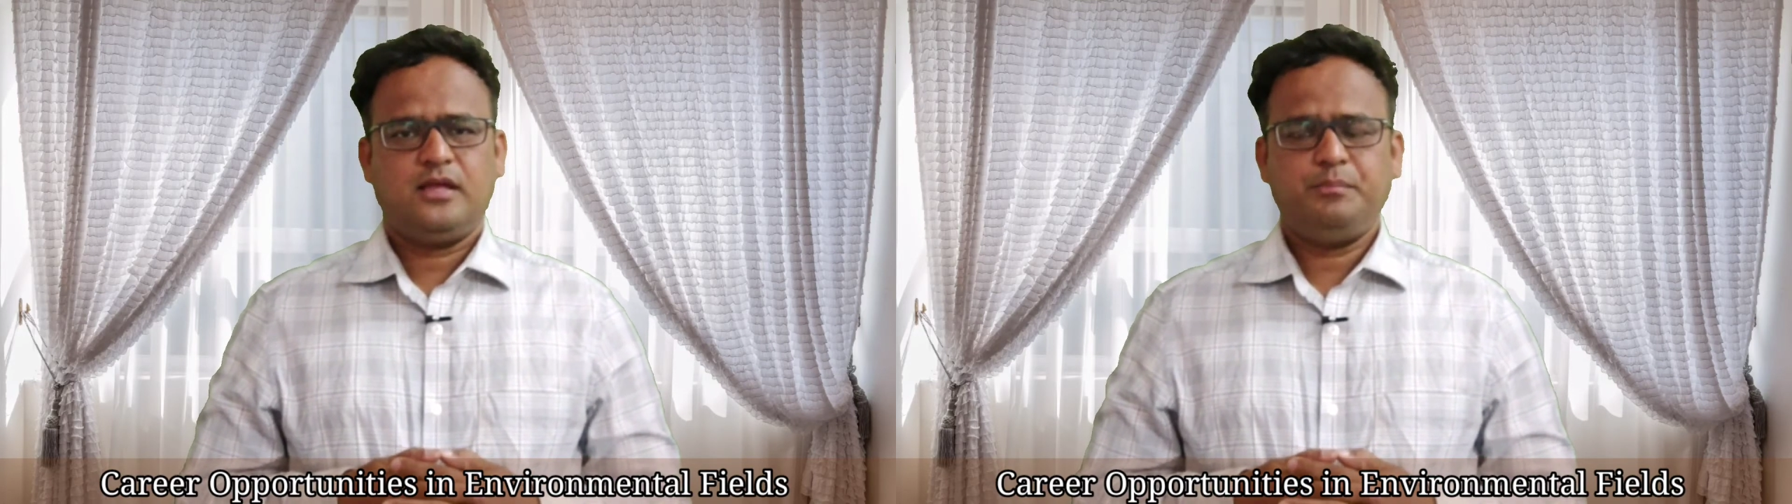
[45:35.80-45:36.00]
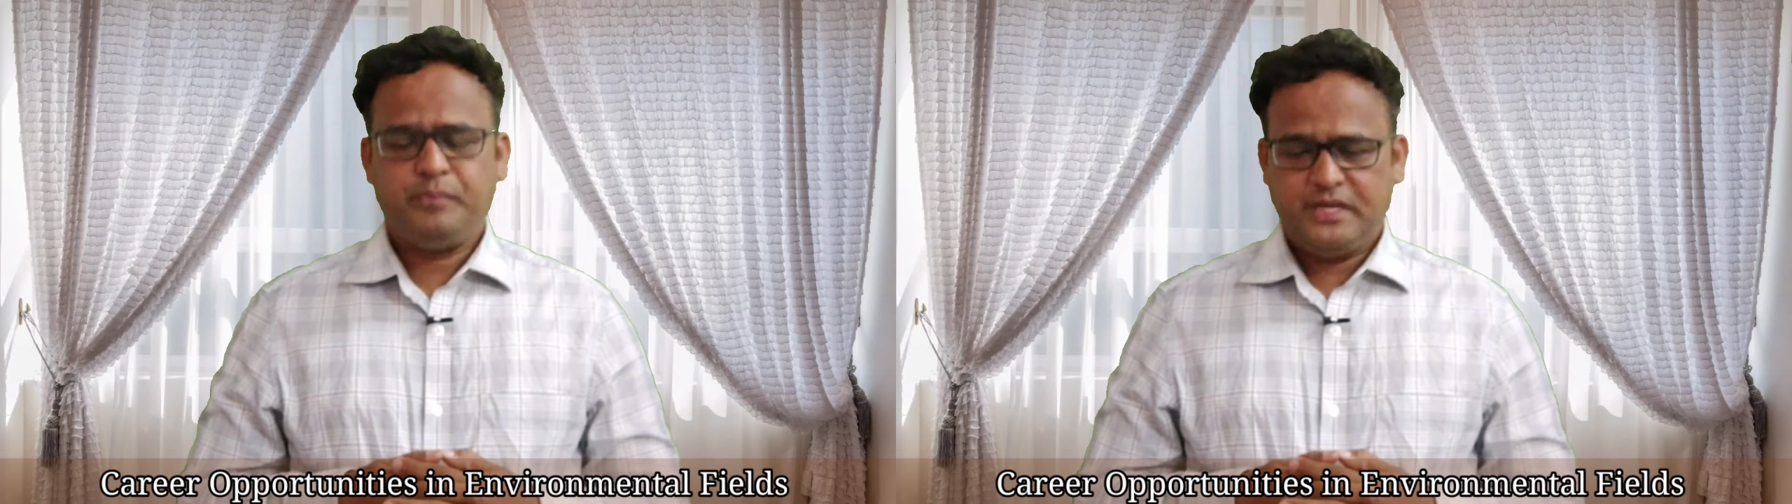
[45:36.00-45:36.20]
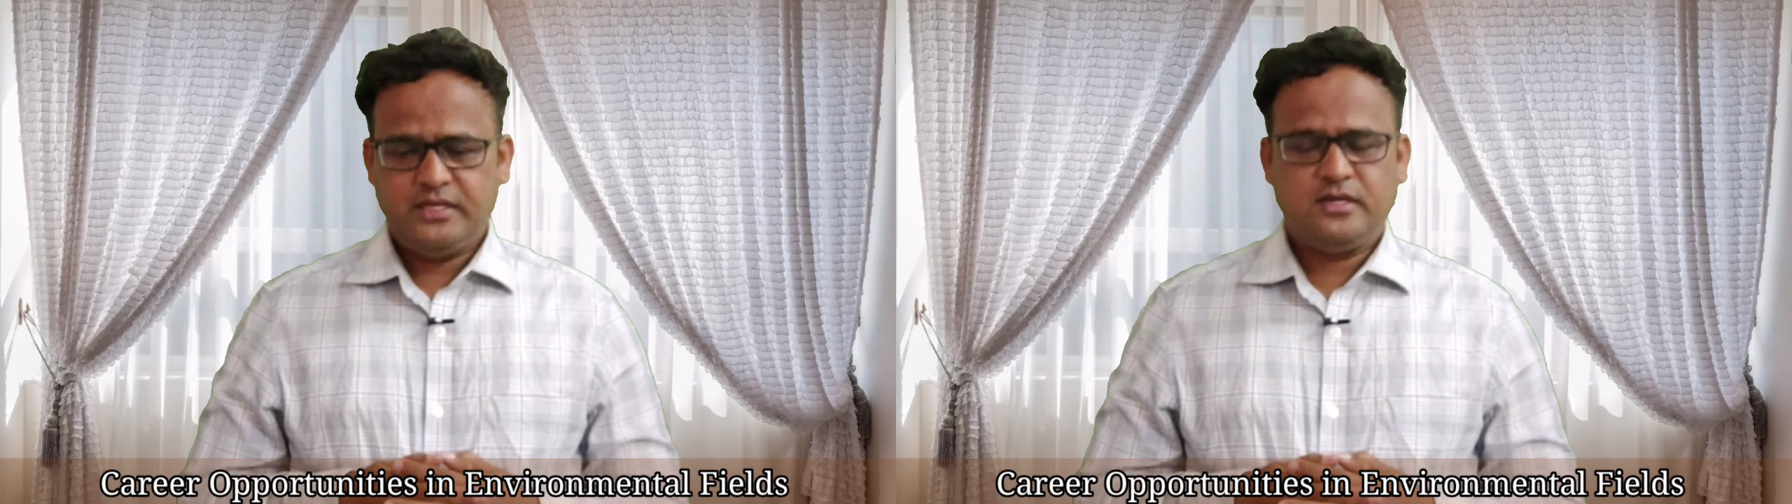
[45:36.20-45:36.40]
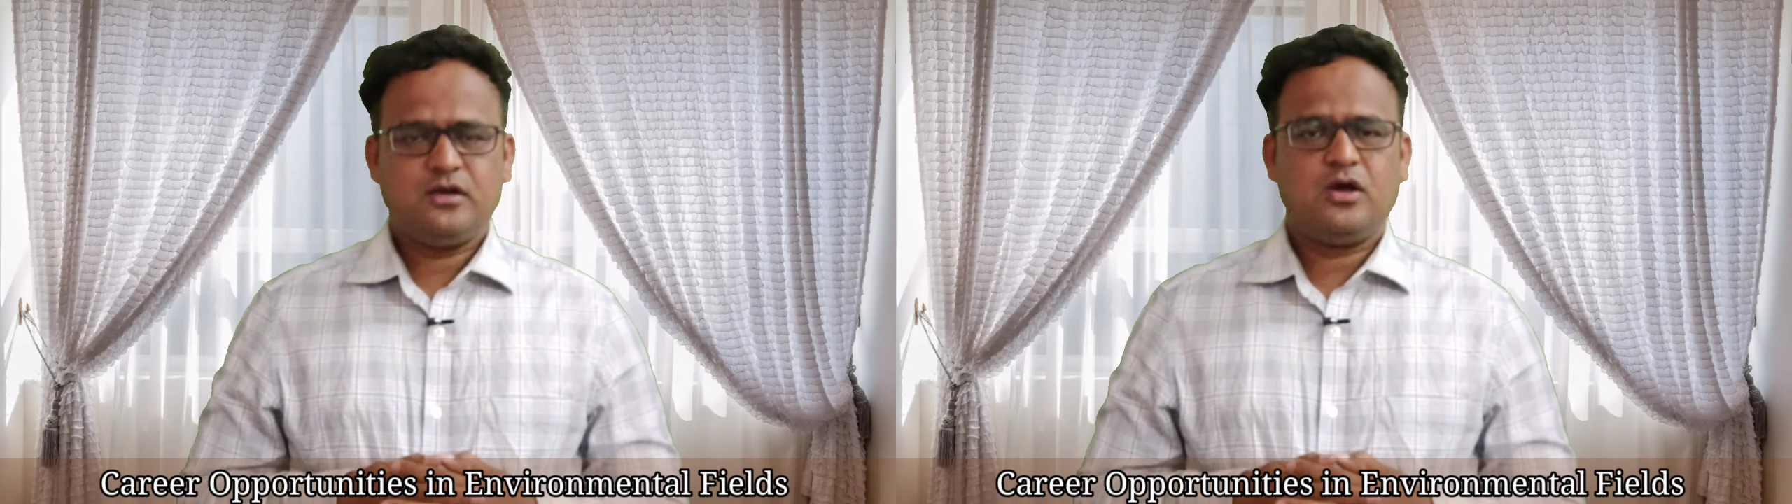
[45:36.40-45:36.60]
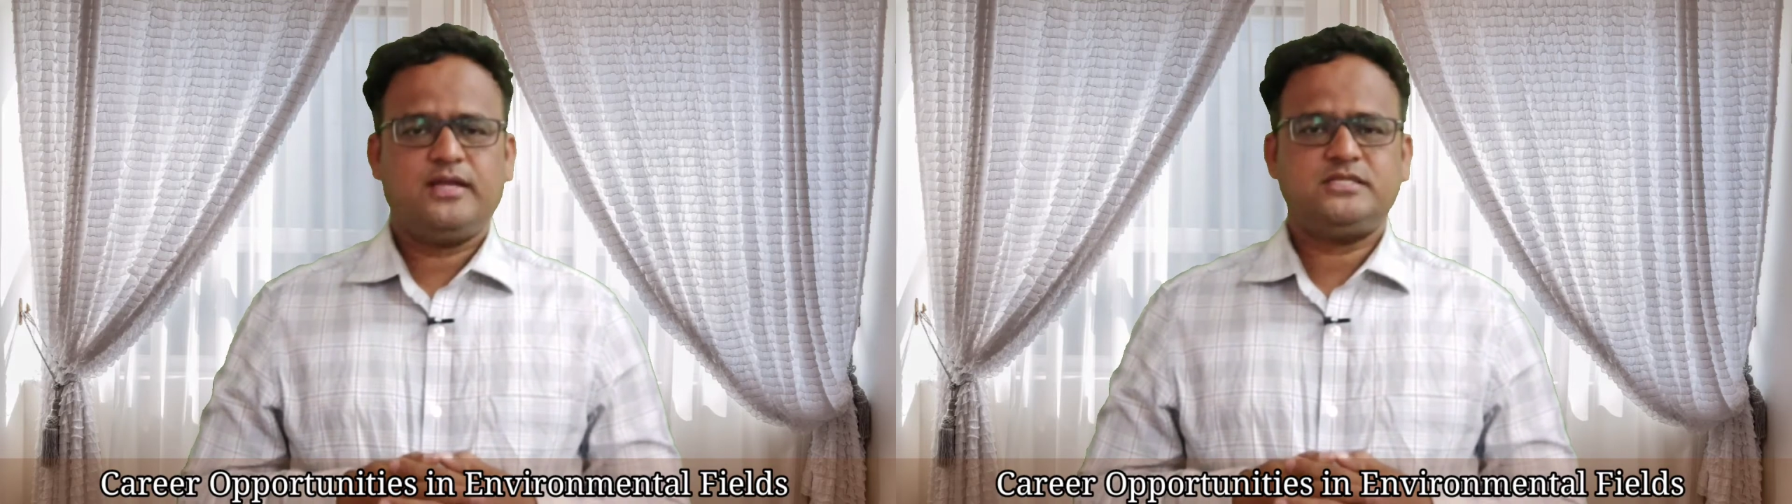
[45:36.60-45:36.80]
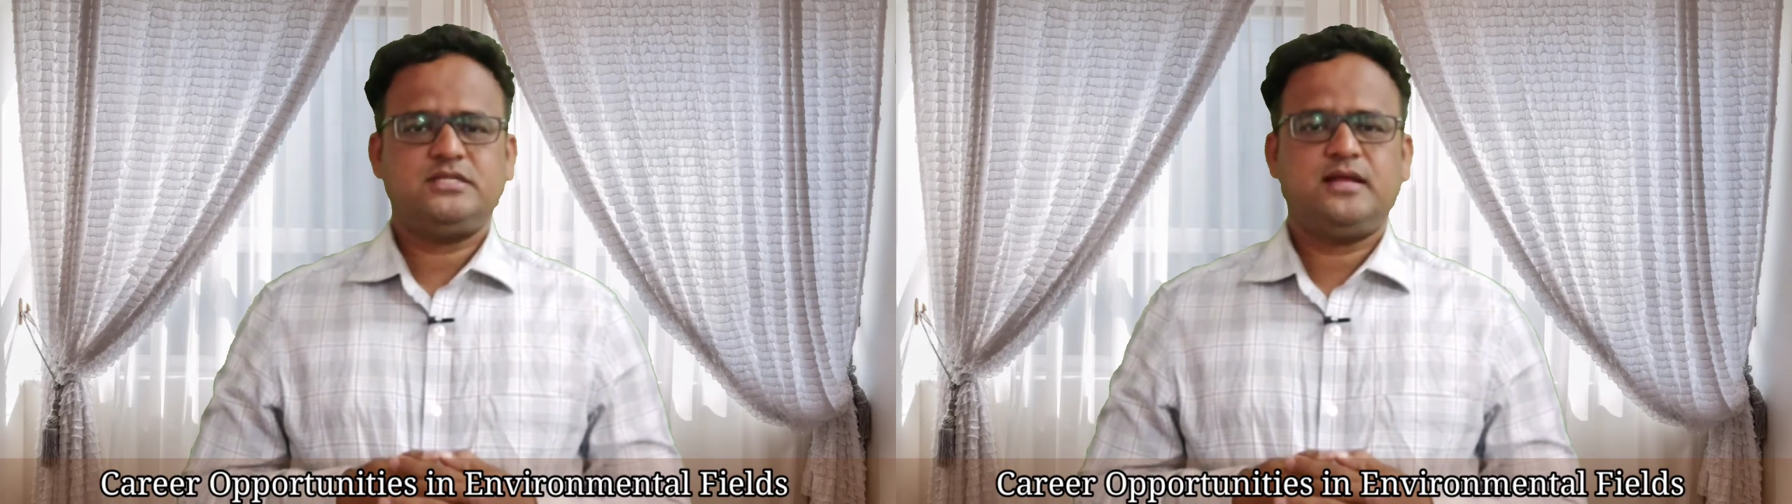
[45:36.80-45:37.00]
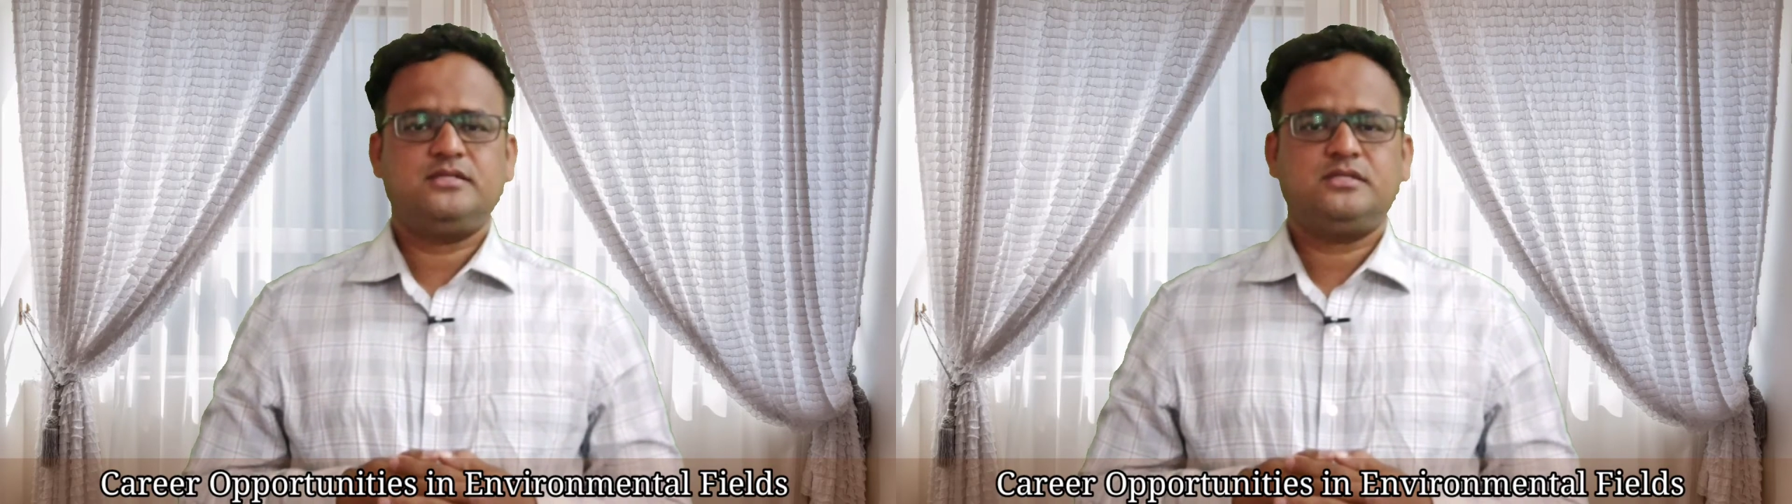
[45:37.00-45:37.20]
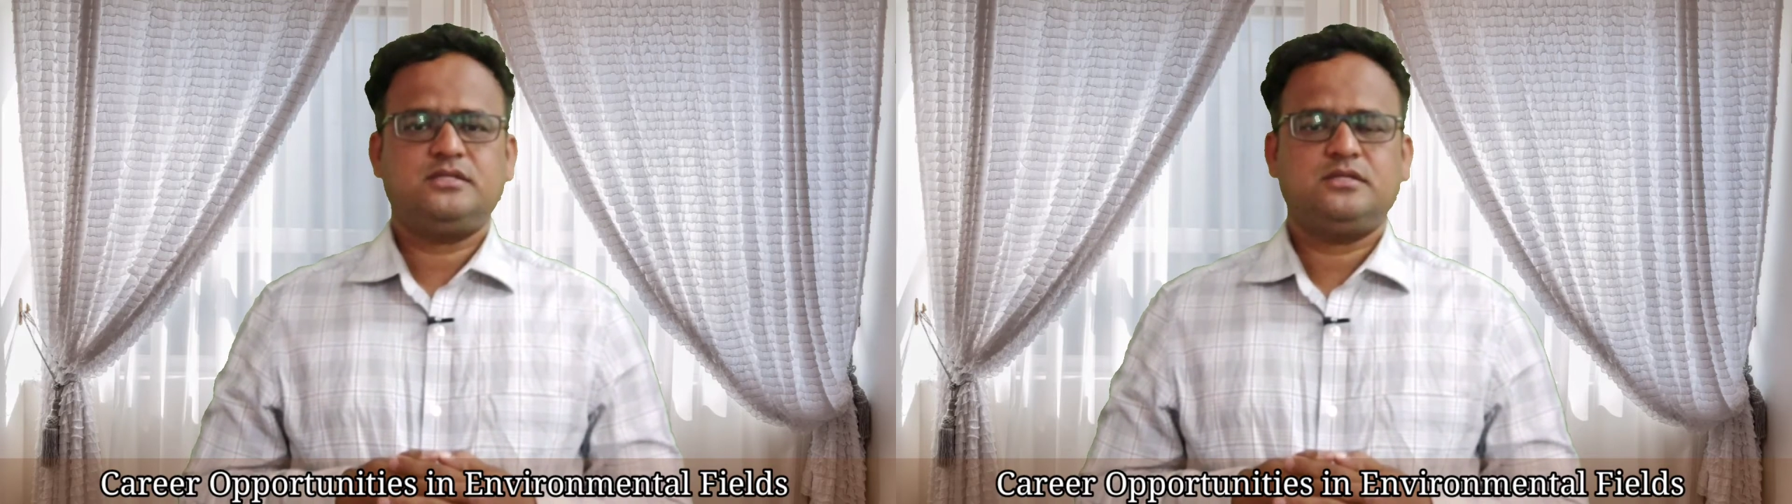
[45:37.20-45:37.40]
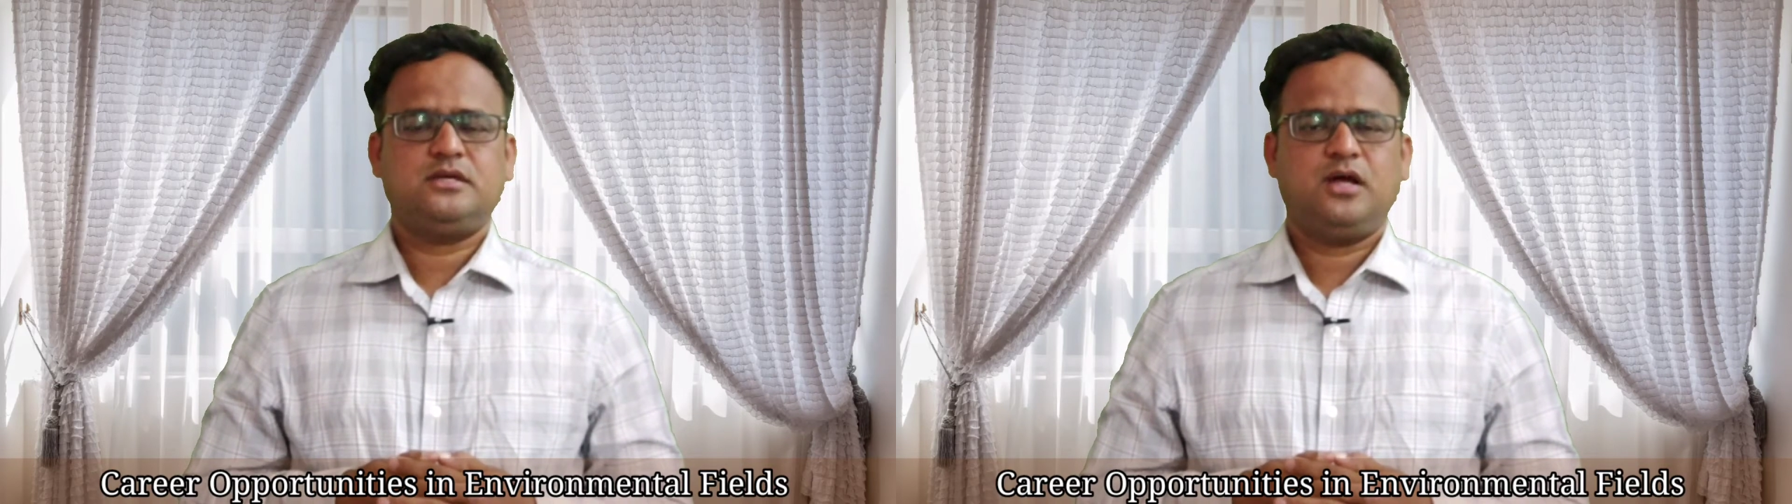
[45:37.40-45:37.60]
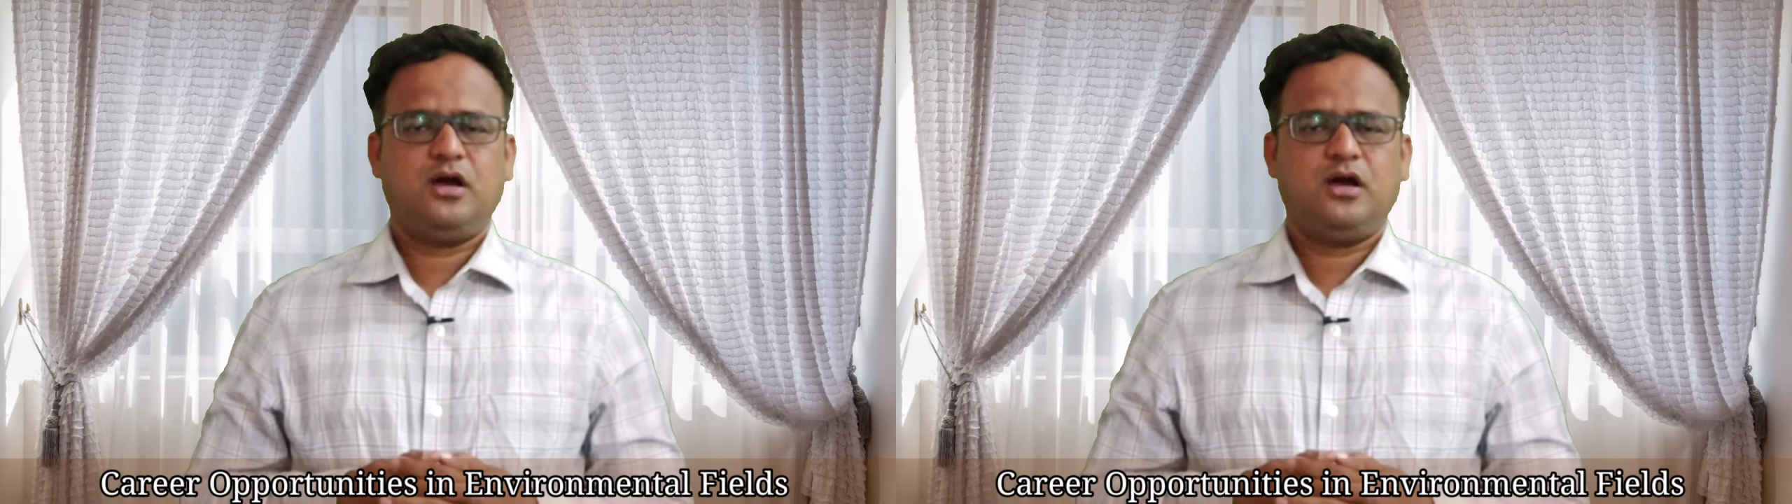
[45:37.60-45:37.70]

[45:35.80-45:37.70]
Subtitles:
Imperial College London